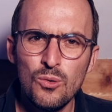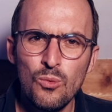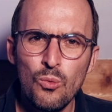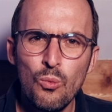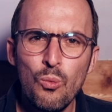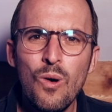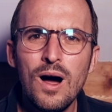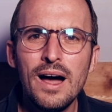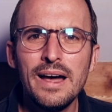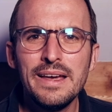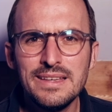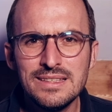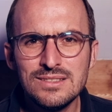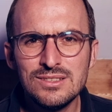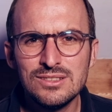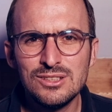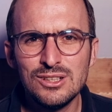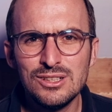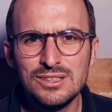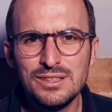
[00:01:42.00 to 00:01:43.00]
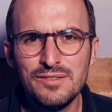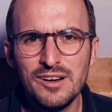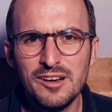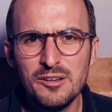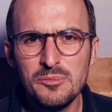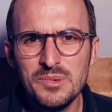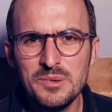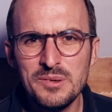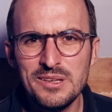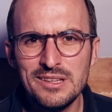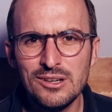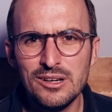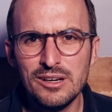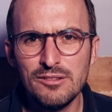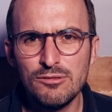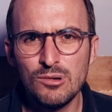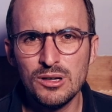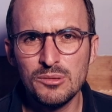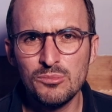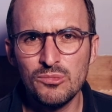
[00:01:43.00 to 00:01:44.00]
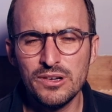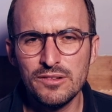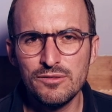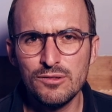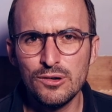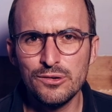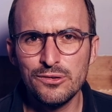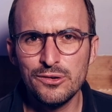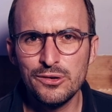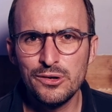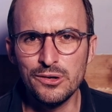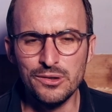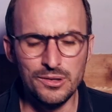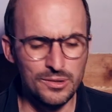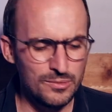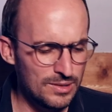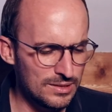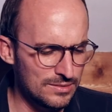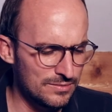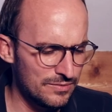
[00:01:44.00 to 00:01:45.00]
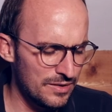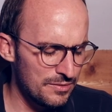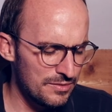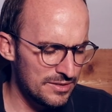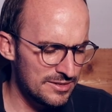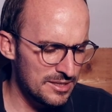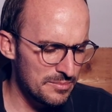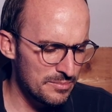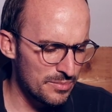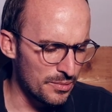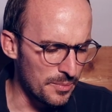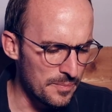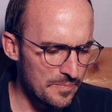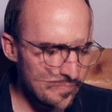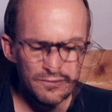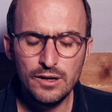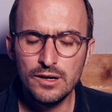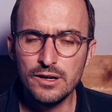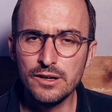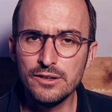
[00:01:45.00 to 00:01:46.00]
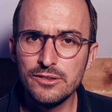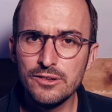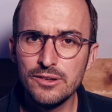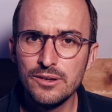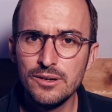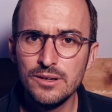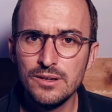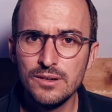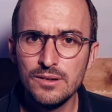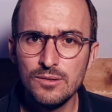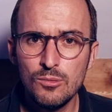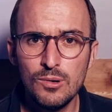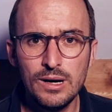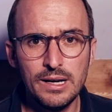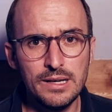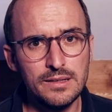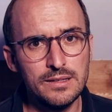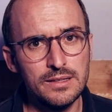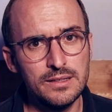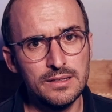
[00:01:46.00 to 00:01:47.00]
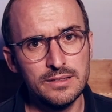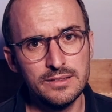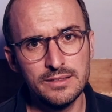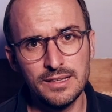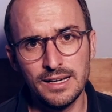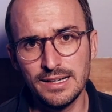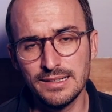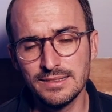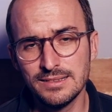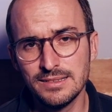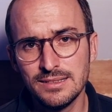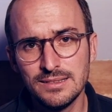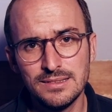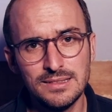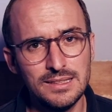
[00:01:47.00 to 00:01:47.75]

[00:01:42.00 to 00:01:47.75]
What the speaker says: Why is the 35mm f1.4 so good? Well, very simple. First, weight, size.